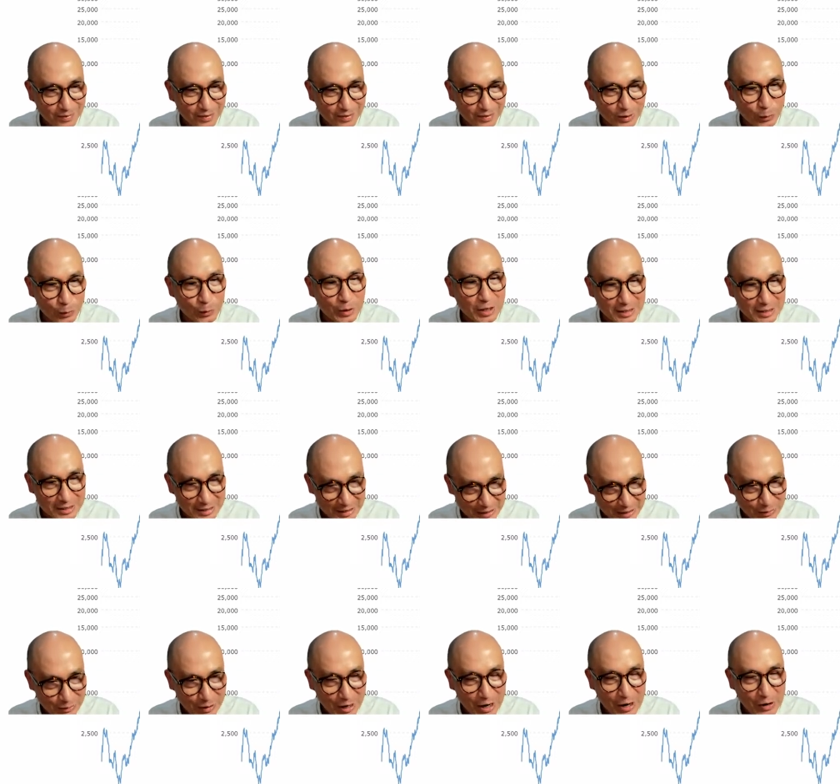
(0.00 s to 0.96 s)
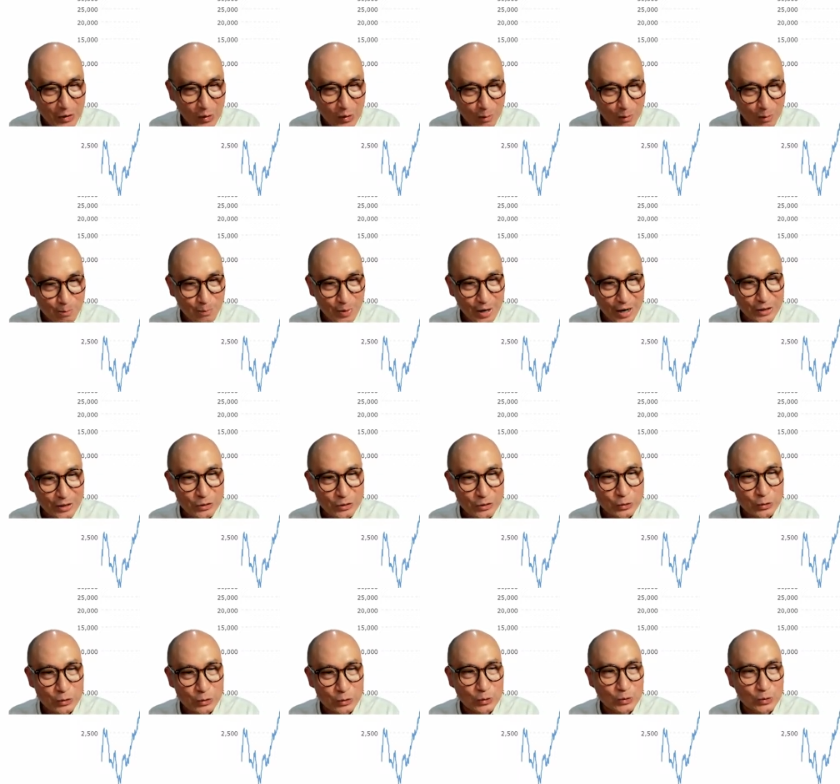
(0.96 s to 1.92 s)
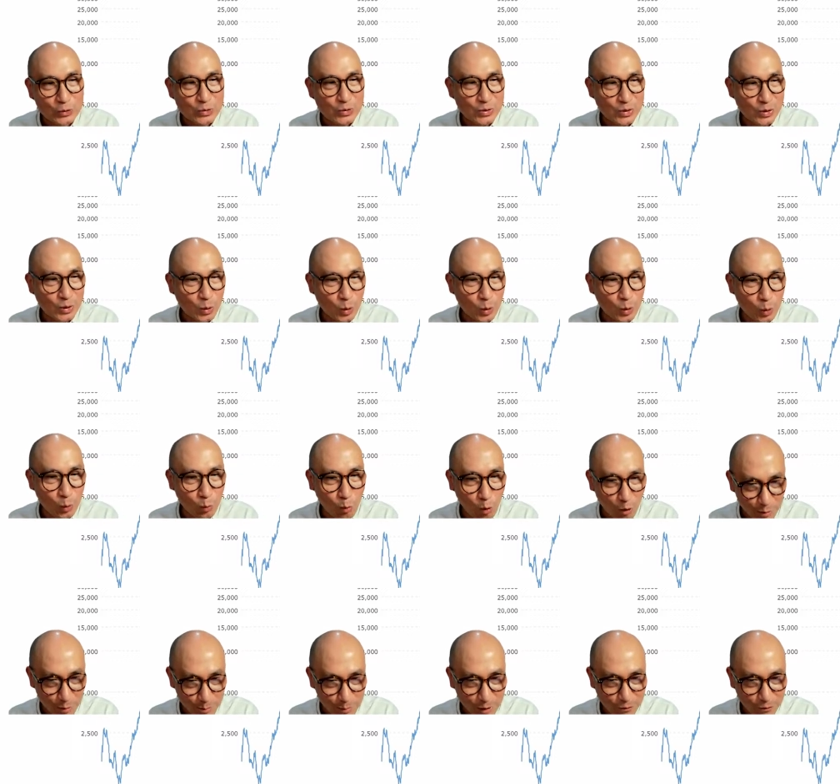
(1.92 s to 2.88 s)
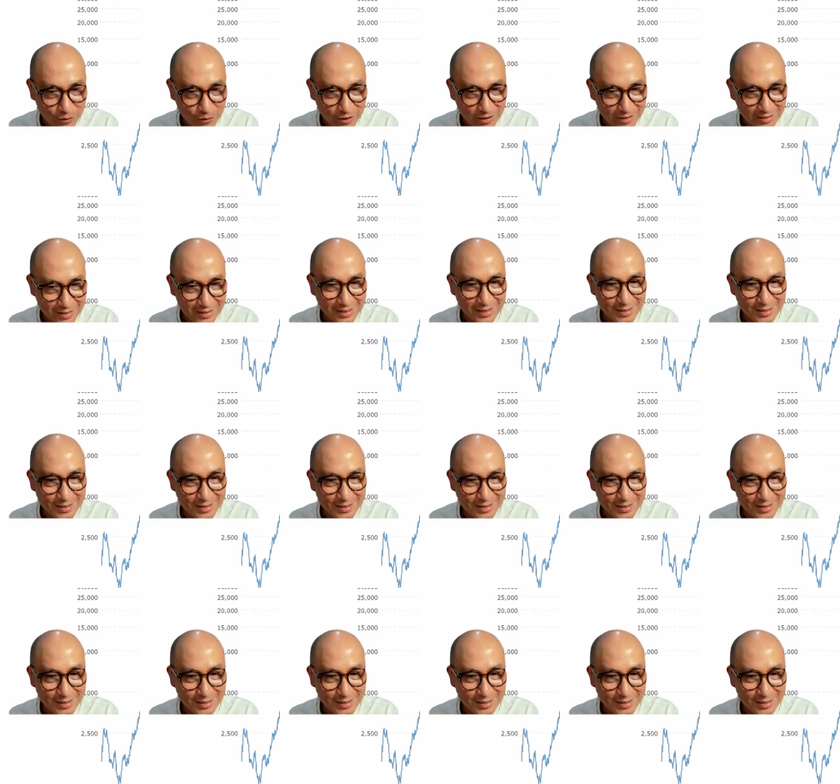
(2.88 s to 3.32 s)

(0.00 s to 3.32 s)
during his era compared to Warren Buffett,